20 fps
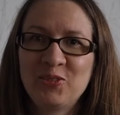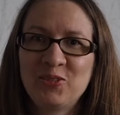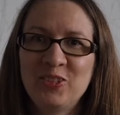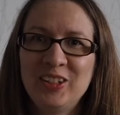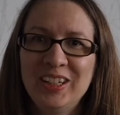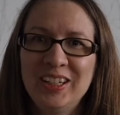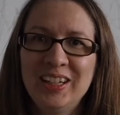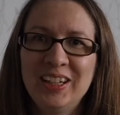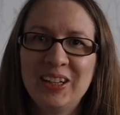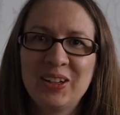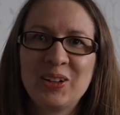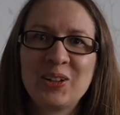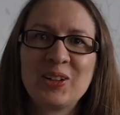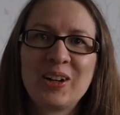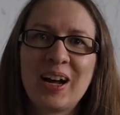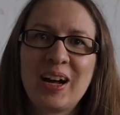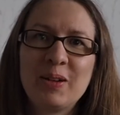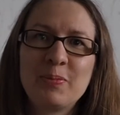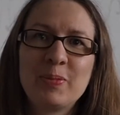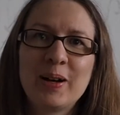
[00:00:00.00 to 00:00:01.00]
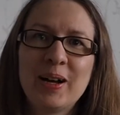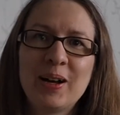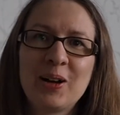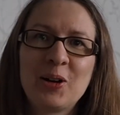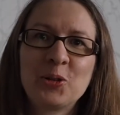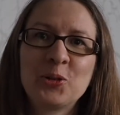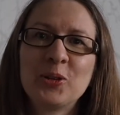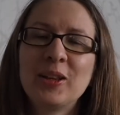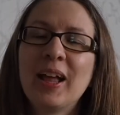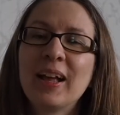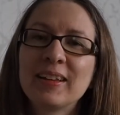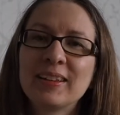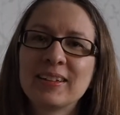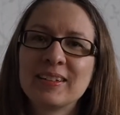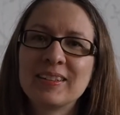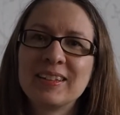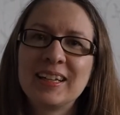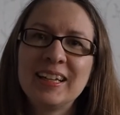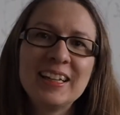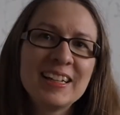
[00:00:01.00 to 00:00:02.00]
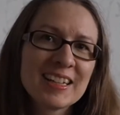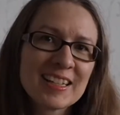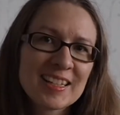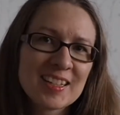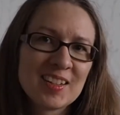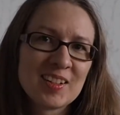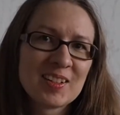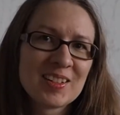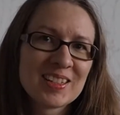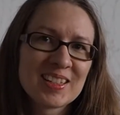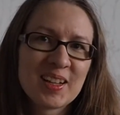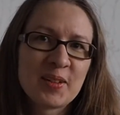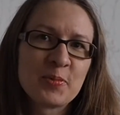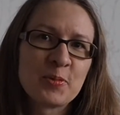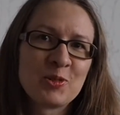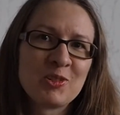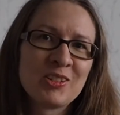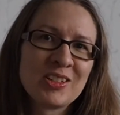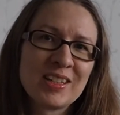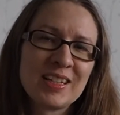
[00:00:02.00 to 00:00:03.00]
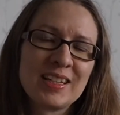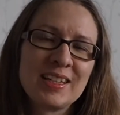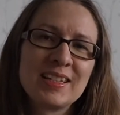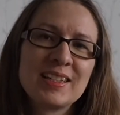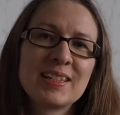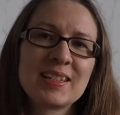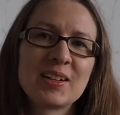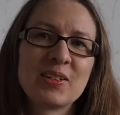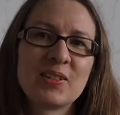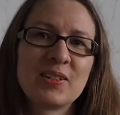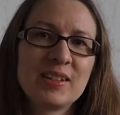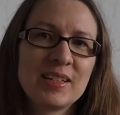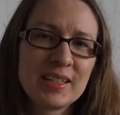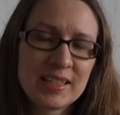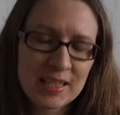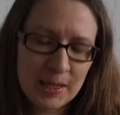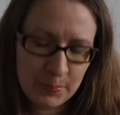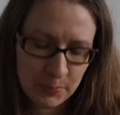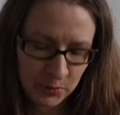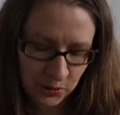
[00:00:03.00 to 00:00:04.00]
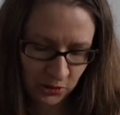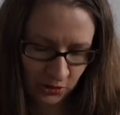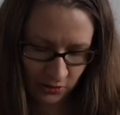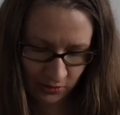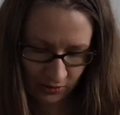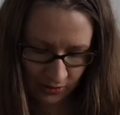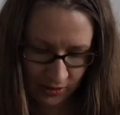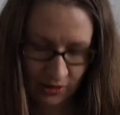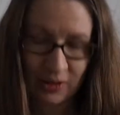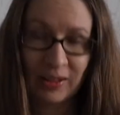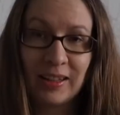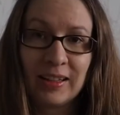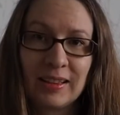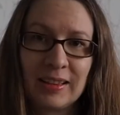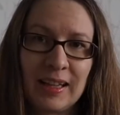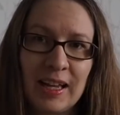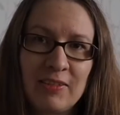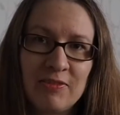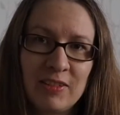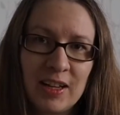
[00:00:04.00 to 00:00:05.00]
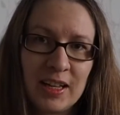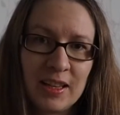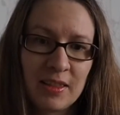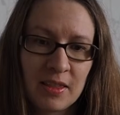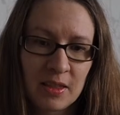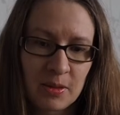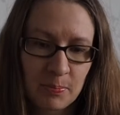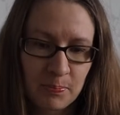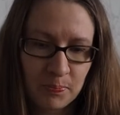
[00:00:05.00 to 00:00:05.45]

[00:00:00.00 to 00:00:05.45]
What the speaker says: video about the Leena socks that were released on December the 11th.